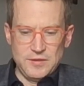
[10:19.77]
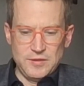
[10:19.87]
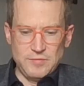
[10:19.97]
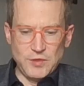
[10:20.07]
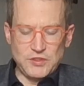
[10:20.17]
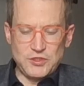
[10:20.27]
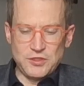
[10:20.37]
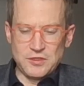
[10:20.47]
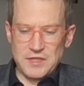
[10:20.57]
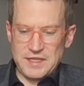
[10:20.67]
Most
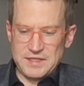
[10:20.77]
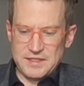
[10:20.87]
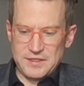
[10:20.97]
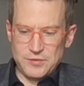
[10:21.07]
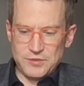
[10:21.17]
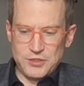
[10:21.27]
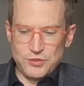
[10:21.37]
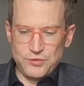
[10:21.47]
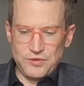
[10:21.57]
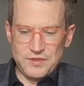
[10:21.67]
assuredly, I said, the only
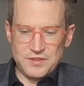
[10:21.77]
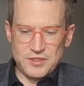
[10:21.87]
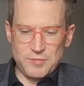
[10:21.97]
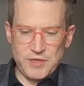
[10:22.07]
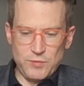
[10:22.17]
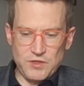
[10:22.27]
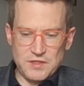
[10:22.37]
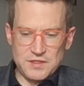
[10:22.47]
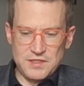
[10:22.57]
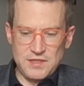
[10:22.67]
truth that such men would
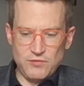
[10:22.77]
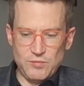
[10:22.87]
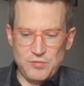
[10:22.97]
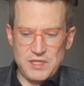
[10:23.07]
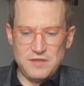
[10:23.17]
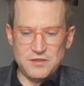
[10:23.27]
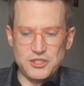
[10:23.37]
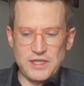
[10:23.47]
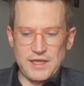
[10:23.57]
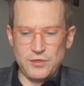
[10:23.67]
conceive would be the
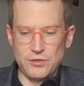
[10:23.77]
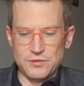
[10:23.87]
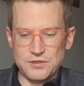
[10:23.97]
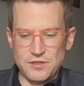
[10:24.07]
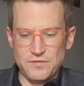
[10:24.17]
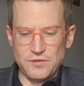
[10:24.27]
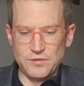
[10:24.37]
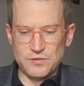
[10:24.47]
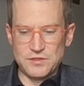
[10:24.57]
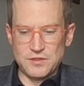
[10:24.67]
shadows of
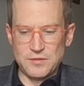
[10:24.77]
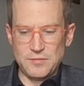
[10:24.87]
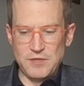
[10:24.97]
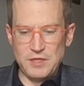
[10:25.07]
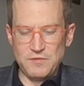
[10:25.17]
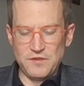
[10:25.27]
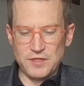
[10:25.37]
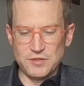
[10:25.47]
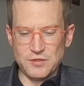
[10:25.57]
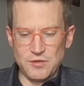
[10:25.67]
those
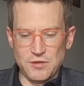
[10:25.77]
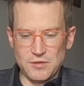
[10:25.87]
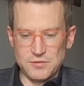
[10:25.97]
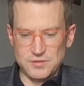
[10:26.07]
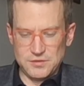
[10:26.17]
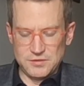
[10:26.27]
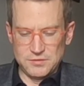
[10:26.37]
manufactured articles.